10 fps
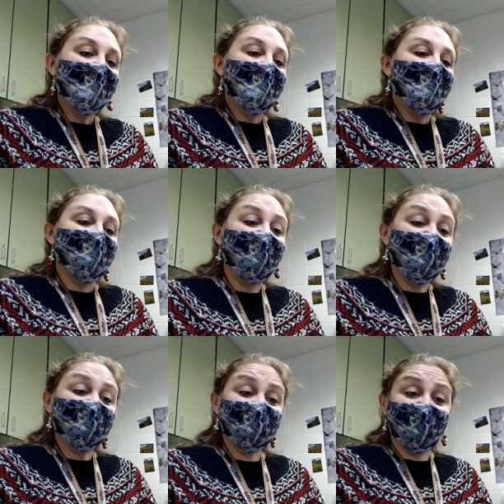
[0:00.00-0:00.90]
That
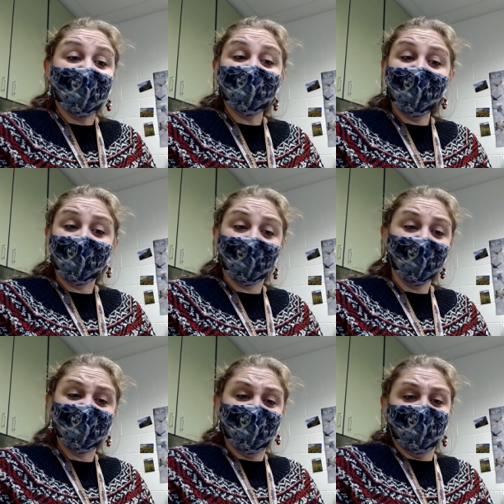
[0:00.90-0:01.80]
idea had not occurred to
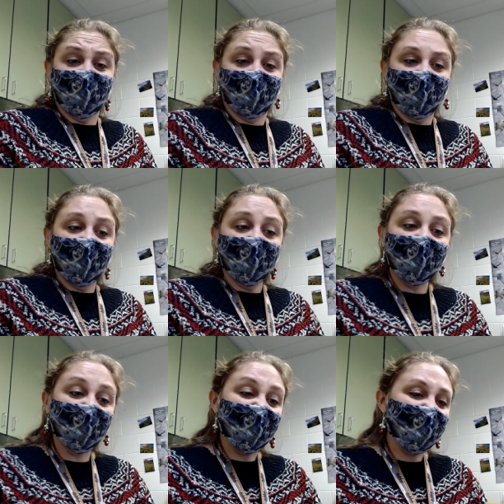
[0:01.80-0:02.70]
me before, but when
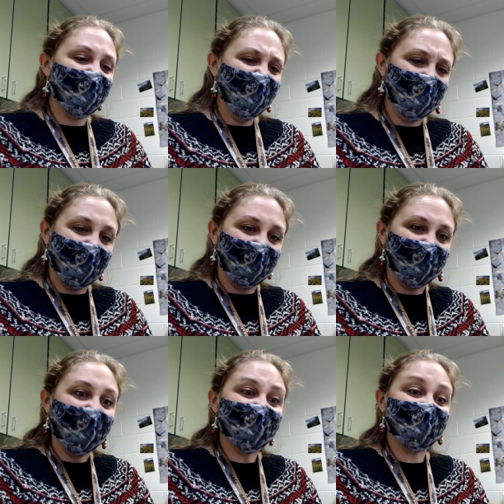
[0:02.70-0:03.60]
I thought about it, I
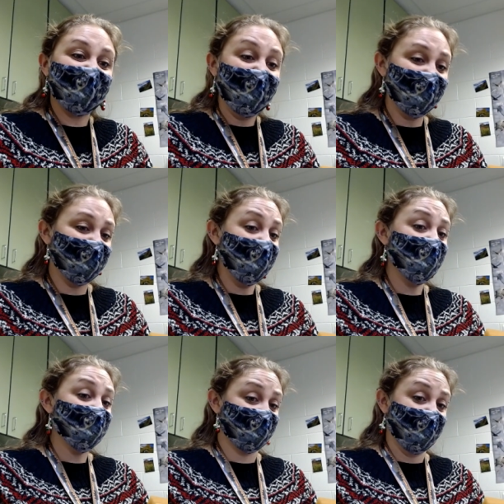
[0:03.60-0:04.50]
decided he was
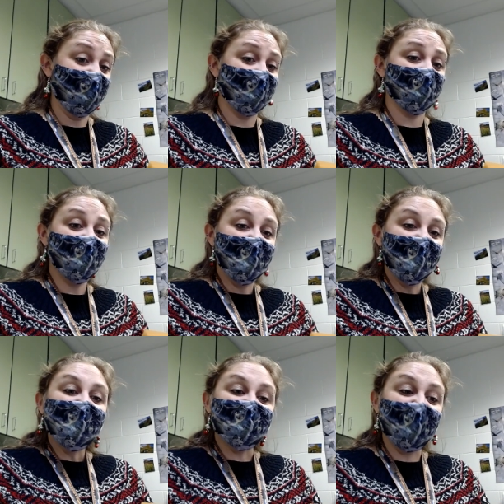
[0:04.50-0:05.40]
right.
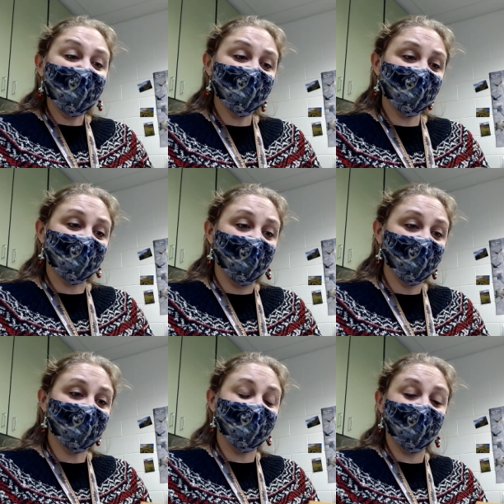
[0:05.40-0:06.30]
Dr. Schultz,
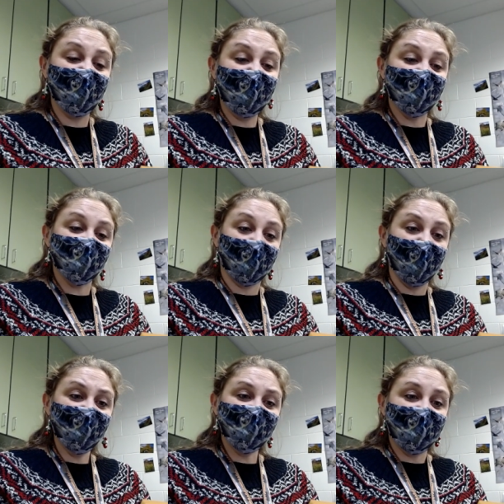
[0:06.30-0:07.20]
Julie, and
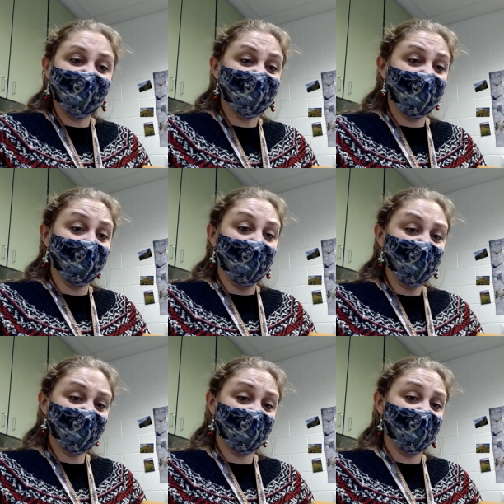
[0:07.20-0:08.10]
George had spent most
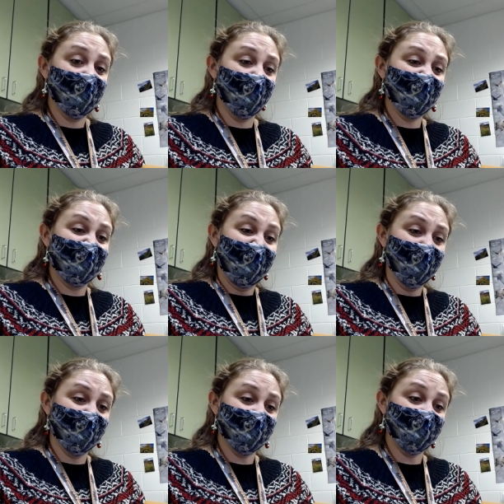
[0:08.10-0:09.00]
of their working
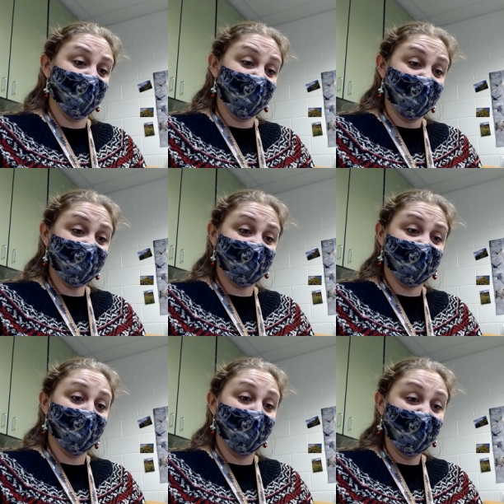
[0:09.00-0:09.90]
hours with us for
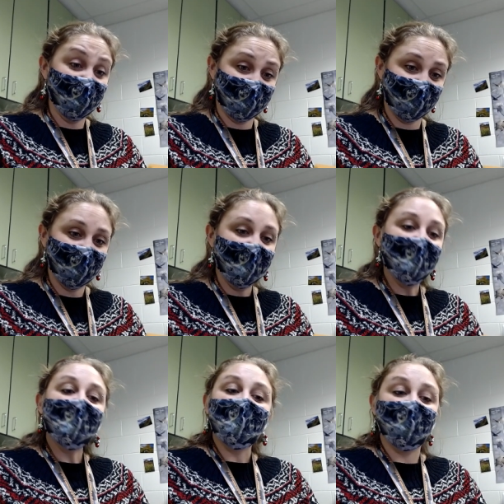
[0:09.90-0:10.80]
months.
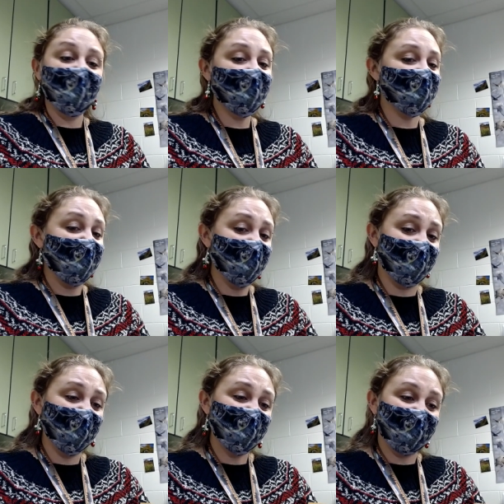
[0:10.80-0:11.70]
They could not afford
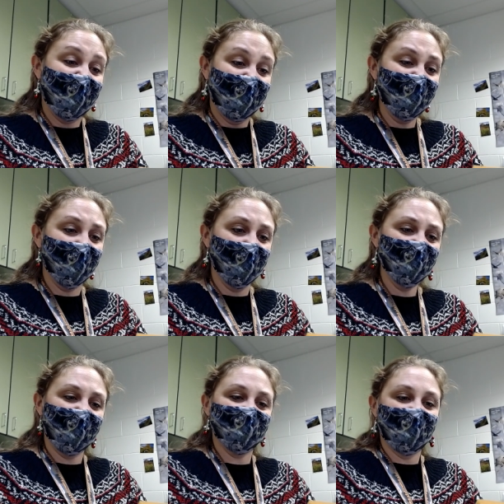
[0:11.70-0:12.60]
to let any harm
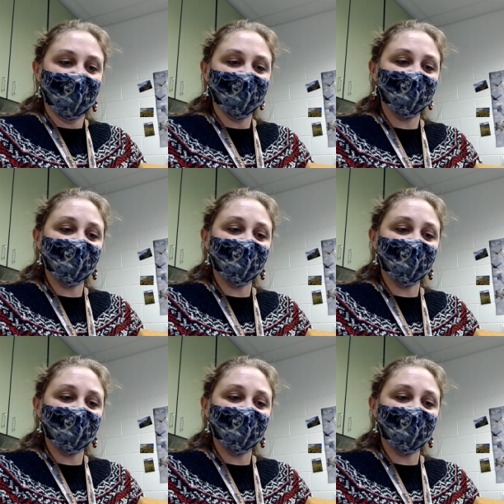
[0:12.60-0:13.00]
come to us.